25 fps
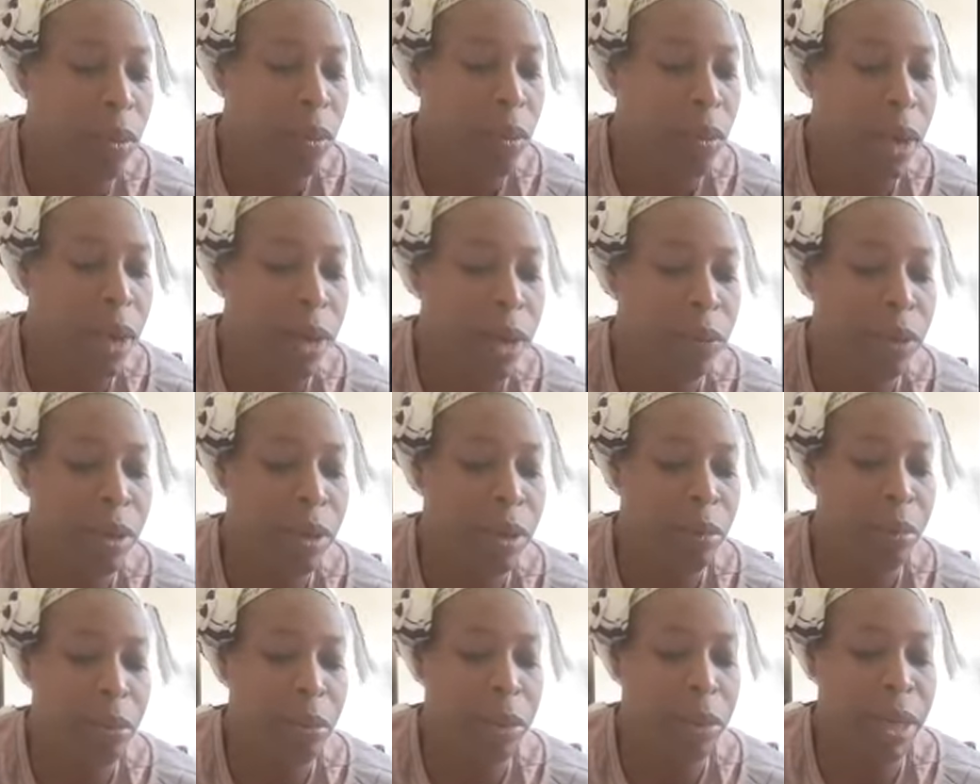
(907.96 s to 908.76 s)
When
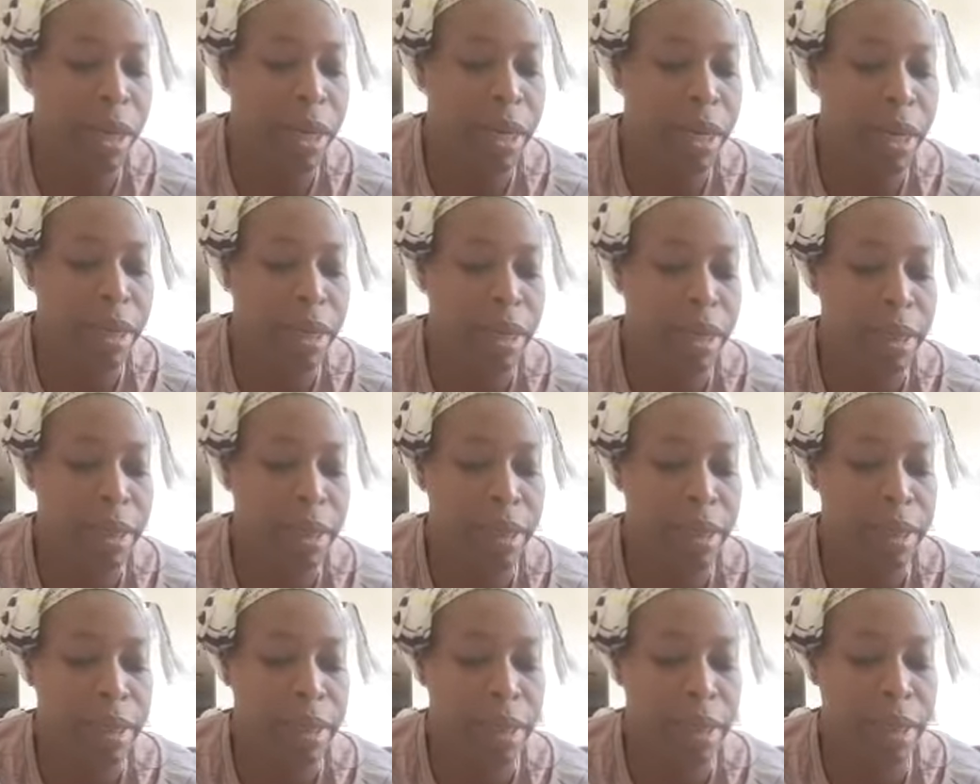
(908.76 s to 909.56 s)
we pray,
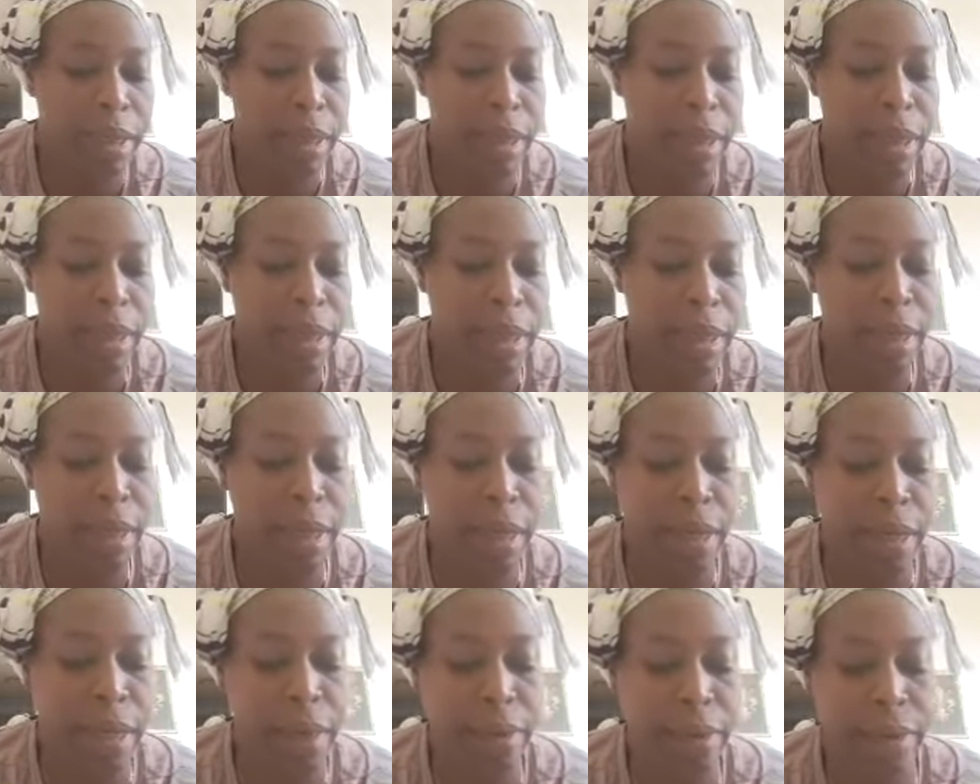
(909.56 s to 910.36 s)
it
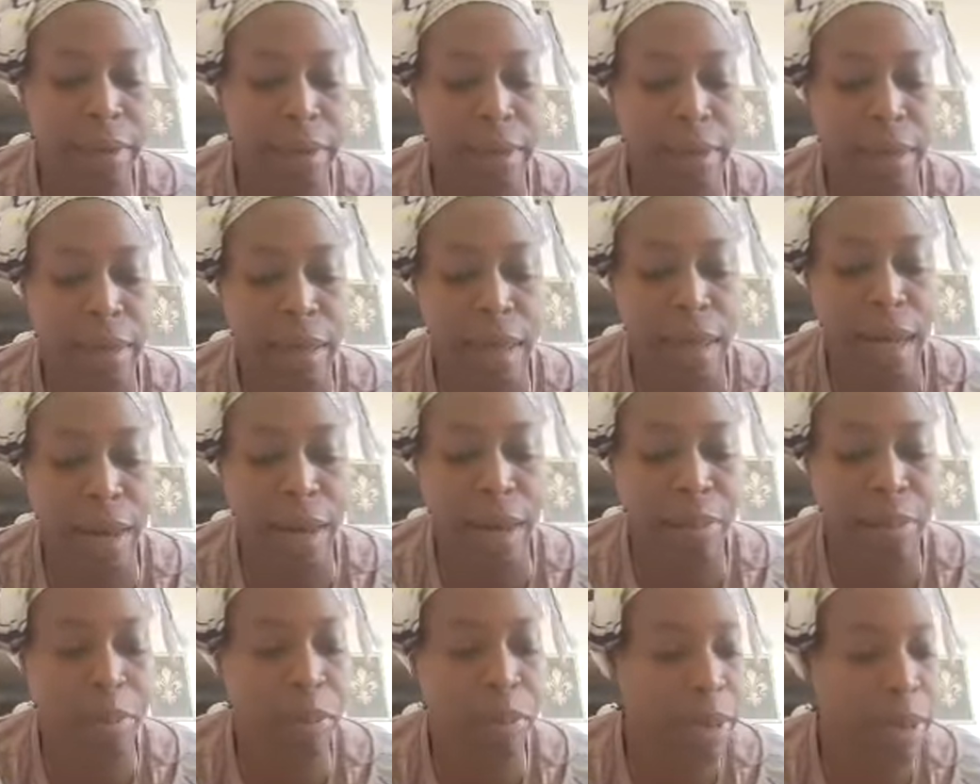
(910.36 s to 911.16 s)
is
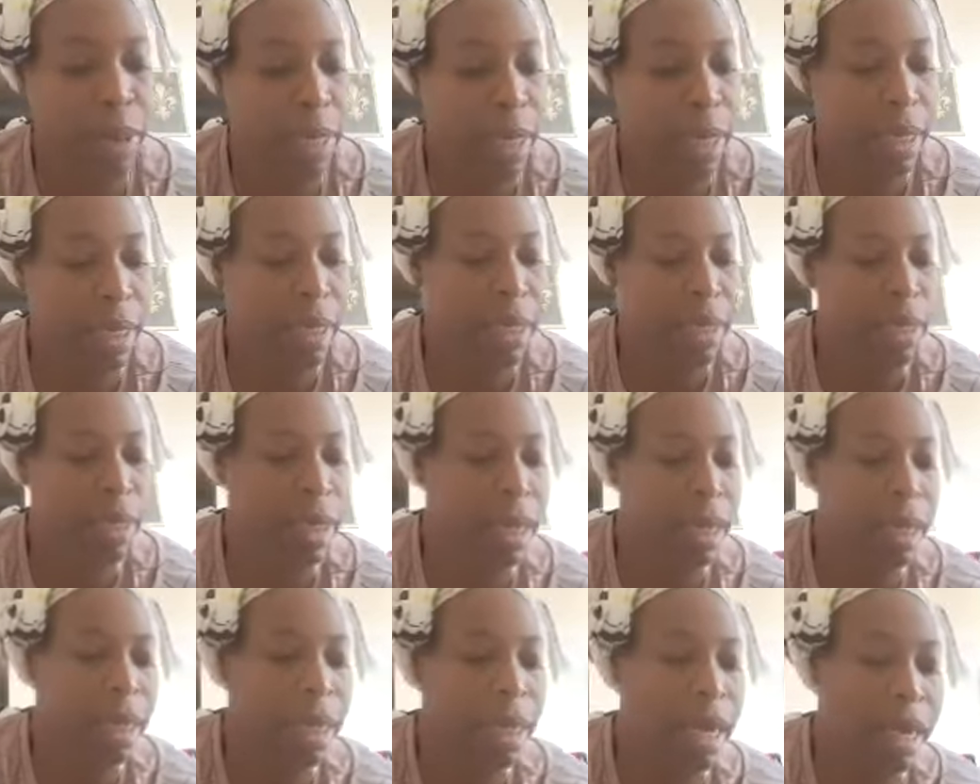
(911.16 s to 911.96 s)
a
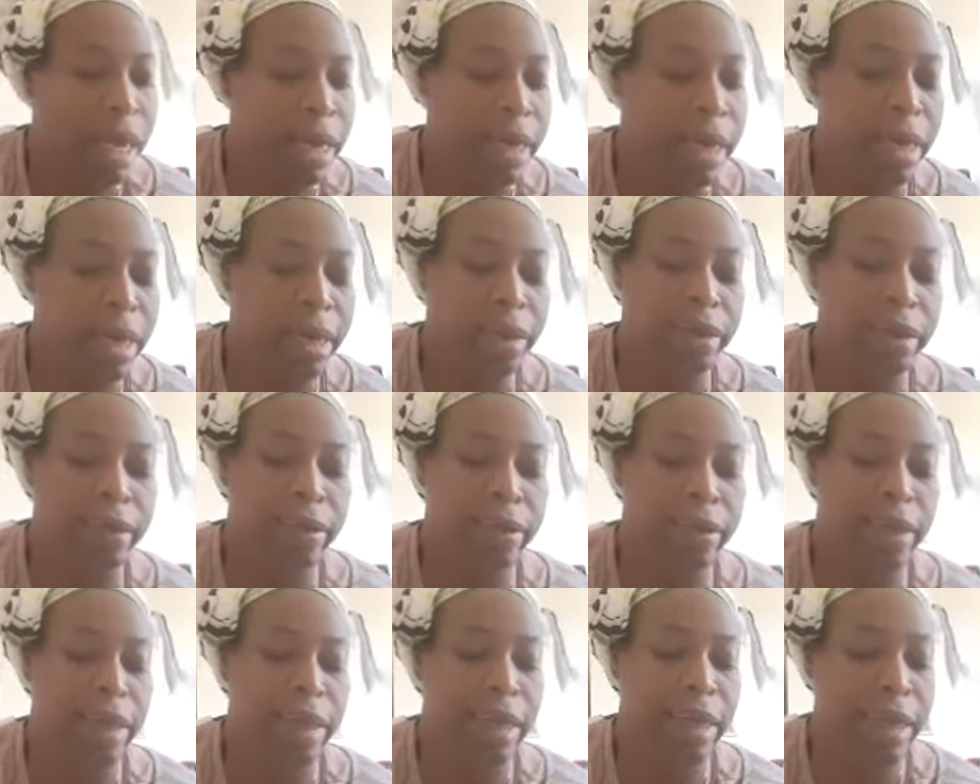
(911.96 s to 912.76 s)
protection
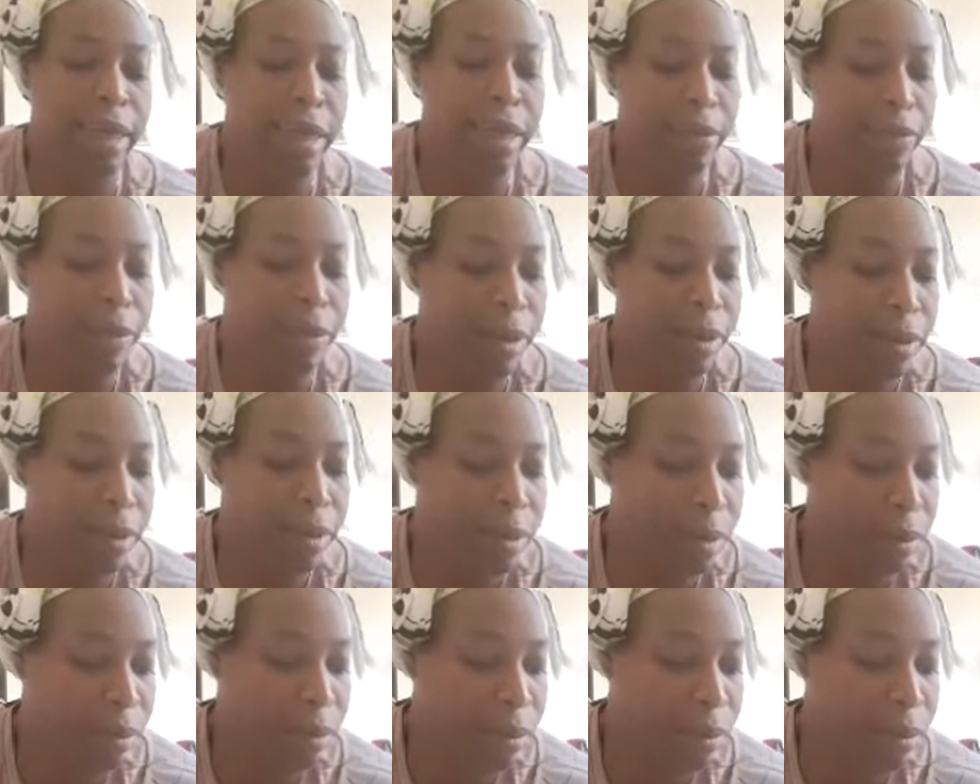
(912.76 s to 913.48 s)
against evil.